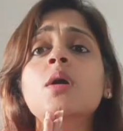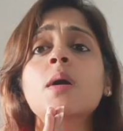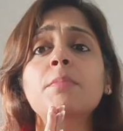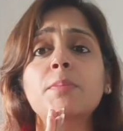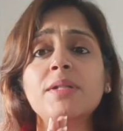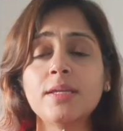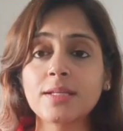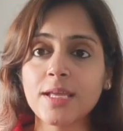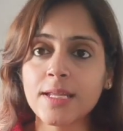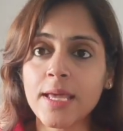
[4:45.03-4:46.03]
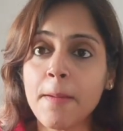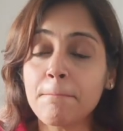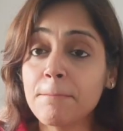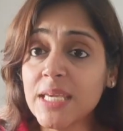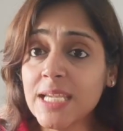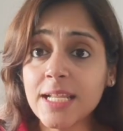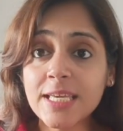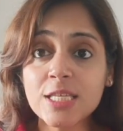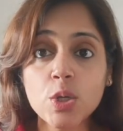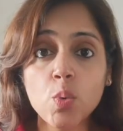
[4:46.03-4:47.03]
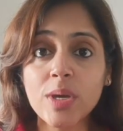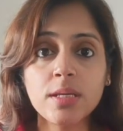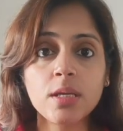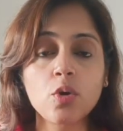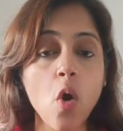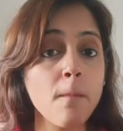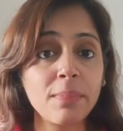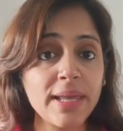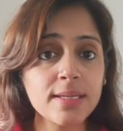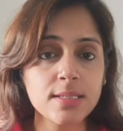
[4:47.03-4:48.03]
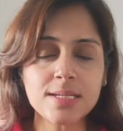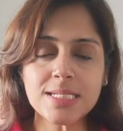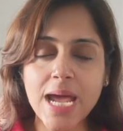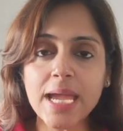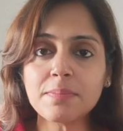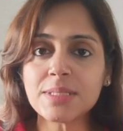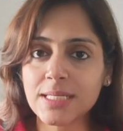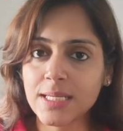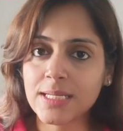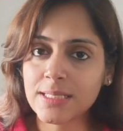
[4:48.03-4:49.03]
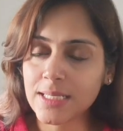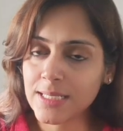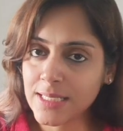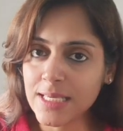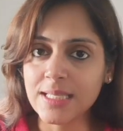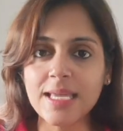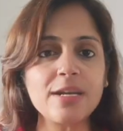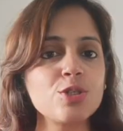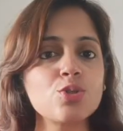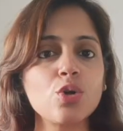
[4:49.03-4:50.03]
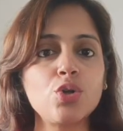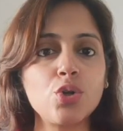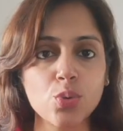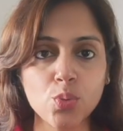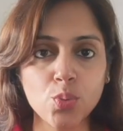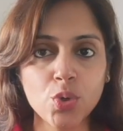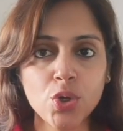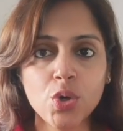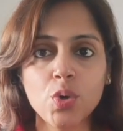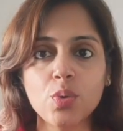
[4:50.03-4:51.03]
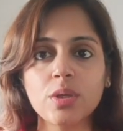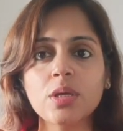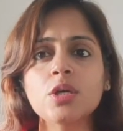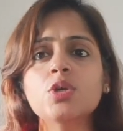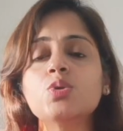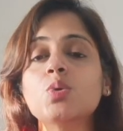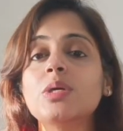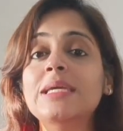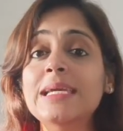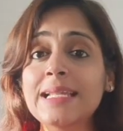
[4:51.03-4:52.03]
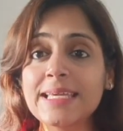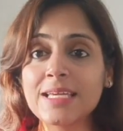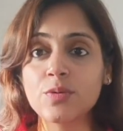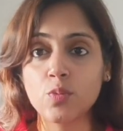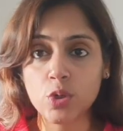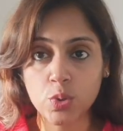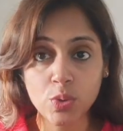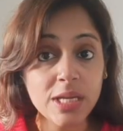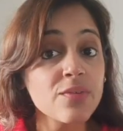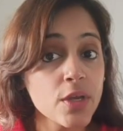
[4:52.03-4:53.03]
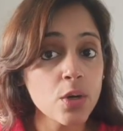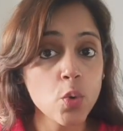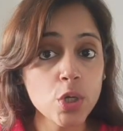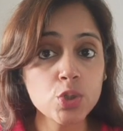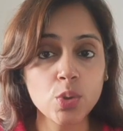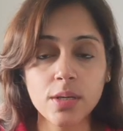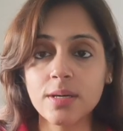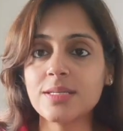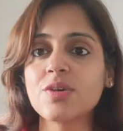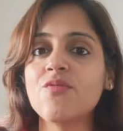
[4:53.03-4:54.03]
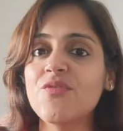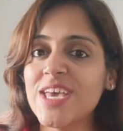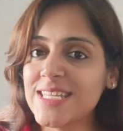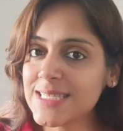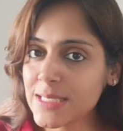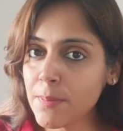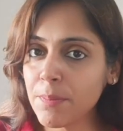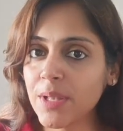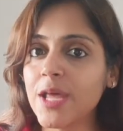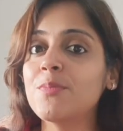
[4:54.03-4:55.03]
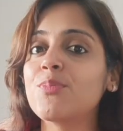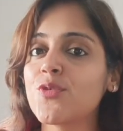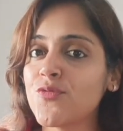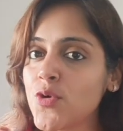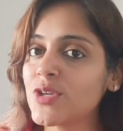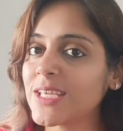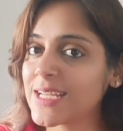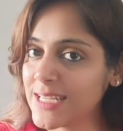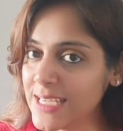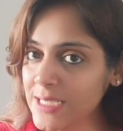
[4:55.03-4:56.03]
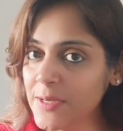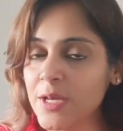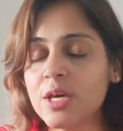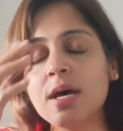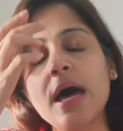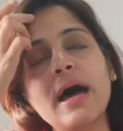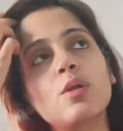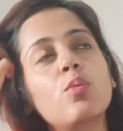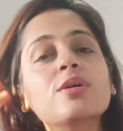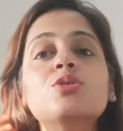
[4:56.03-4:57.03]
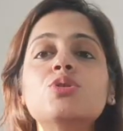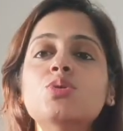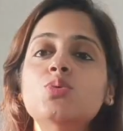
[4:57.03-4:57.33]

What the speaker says: People think that healing is a very complex and time-taking technique. That is not true. Okay, so healing, what today we are going to learn, is a very simple and profound technique. And once you